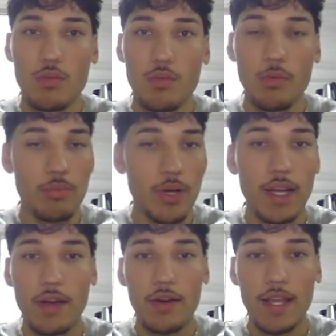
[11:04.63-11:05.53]
we break
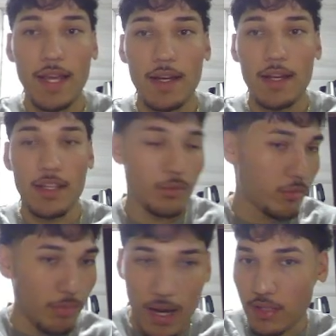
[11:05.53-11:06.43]
out again, and then
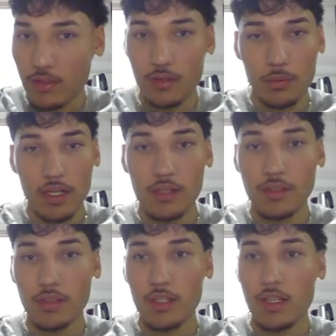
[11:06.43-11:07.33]
we're back into the
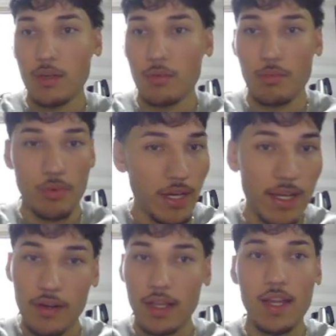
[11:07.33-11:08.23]
range, and then we break
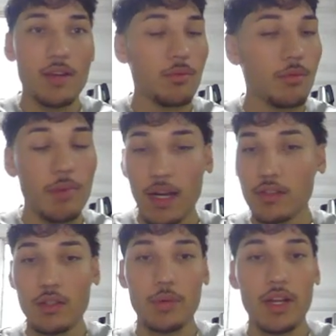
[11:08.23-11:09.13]
out again, and we're back
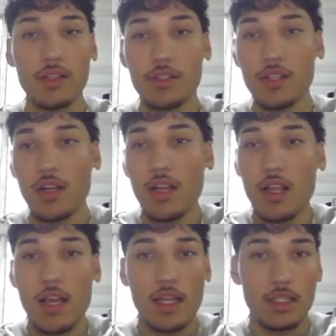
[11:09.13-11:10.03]
into the range.
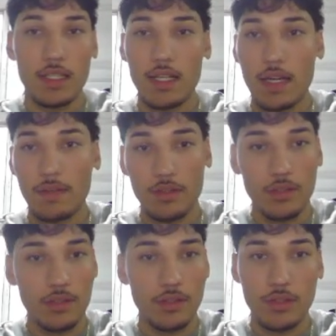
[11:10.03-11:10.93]
And then
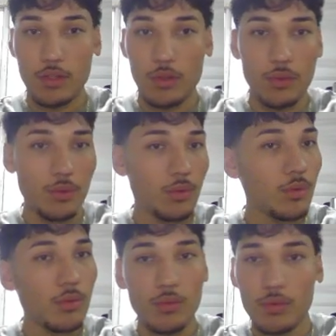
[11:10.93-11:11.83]
after
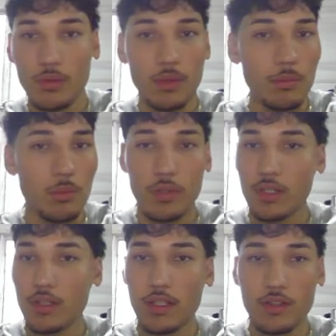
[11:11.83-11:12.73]

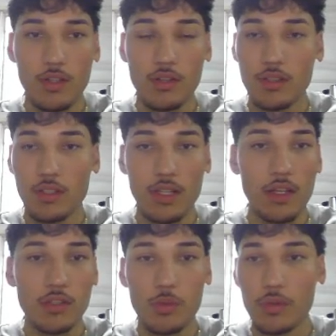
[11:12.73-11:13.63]
we exhaust the
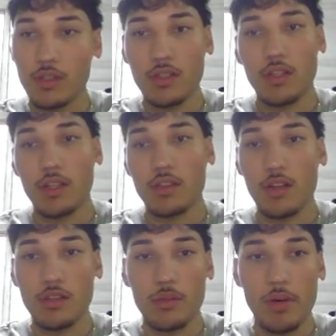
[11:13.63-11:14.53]
sellers or we
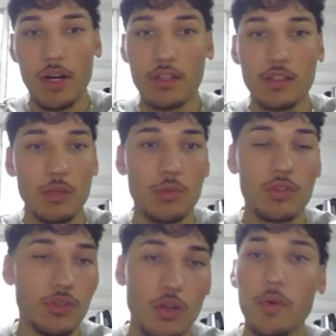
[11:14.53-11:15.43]
exhaust the buyers, then we'll
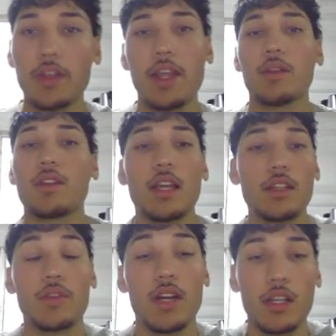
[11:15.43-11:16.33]
just go in that
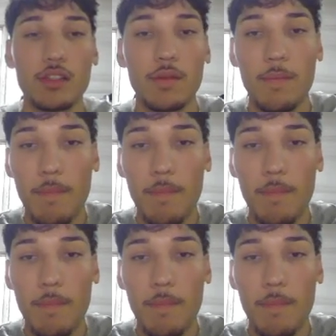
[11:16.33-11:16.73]
direction.